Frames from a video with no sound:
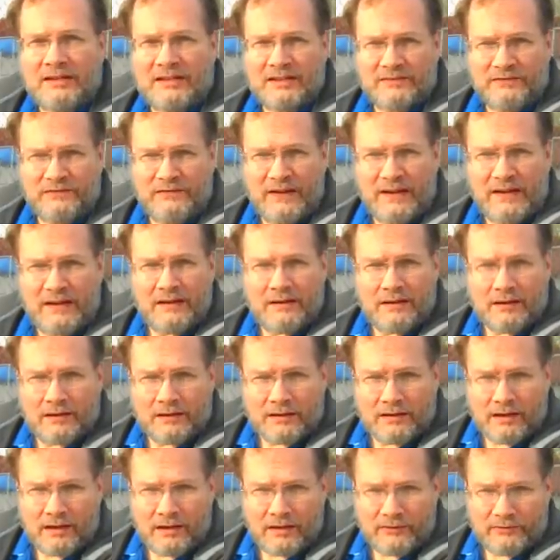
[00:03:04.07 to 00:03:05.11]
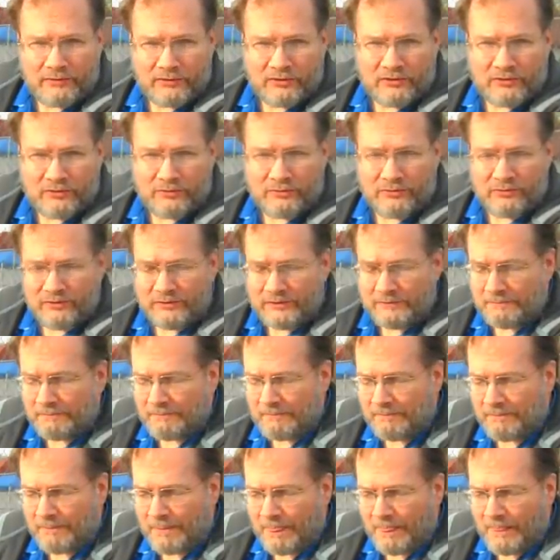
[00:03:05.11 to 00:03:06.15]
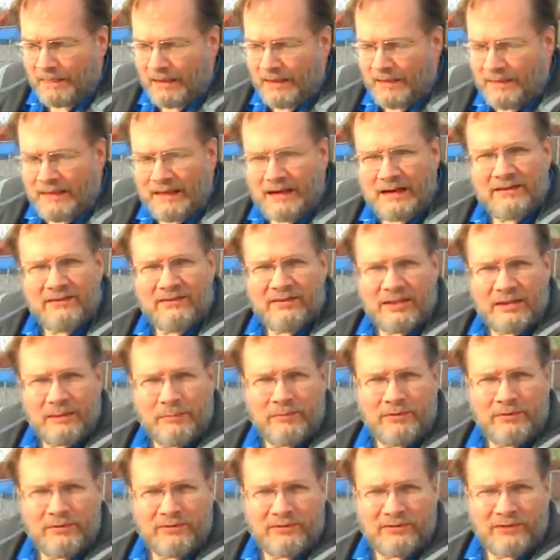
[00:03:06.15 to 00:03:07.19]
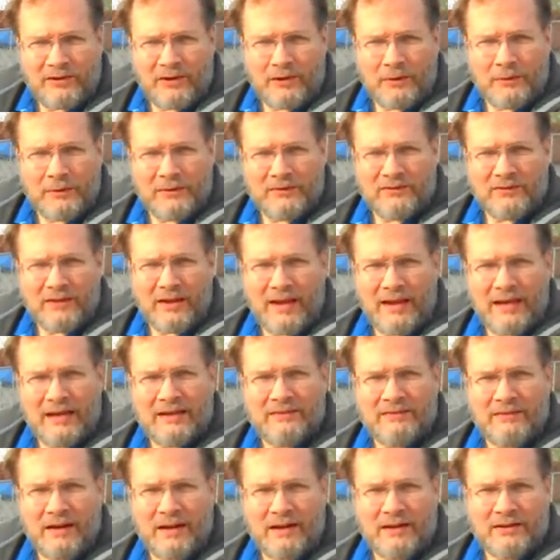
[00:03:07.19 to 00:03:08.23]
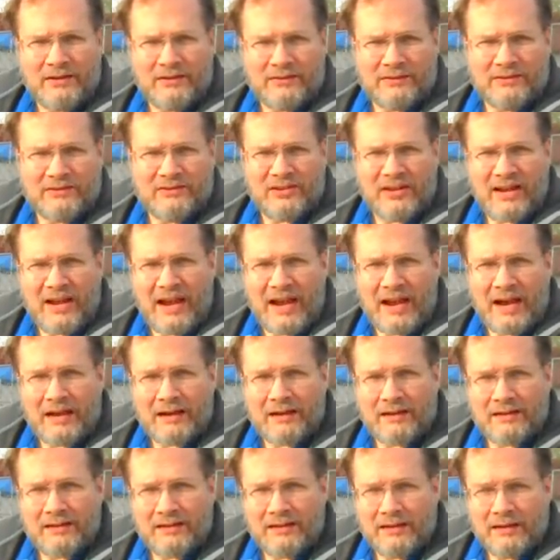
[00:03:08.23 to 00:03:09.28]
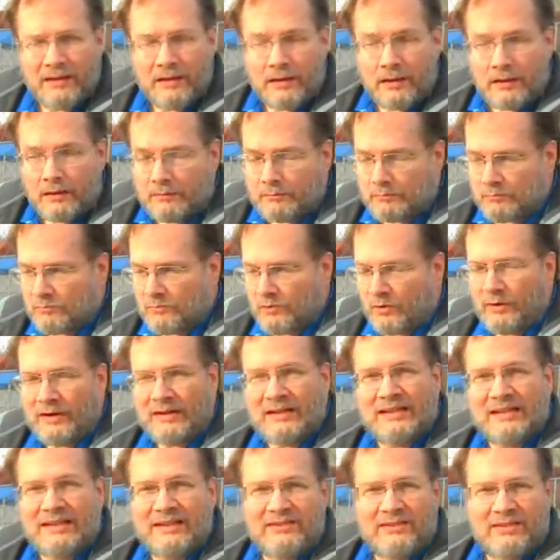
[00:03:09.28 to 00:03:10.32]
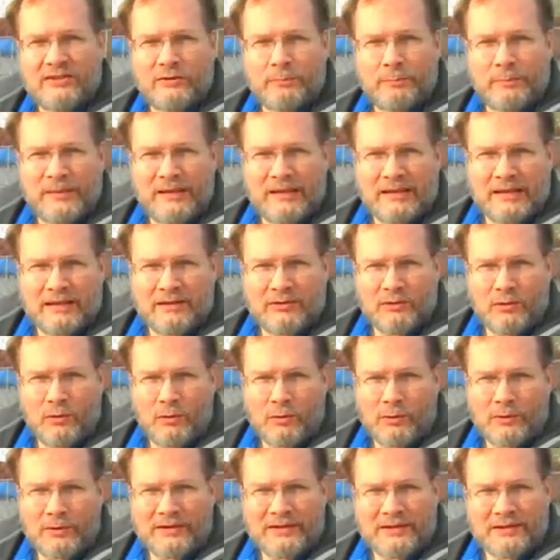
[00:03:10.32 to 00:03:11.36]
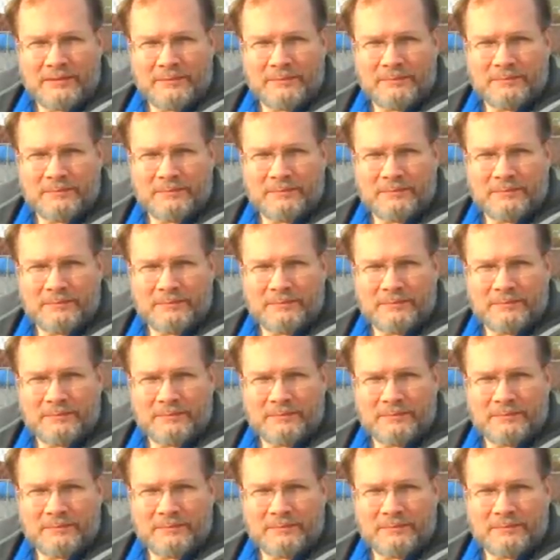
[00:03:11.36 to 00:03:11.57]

defend our Constitution, that it seems as though it's kind of under attack, or at least it's being ignored.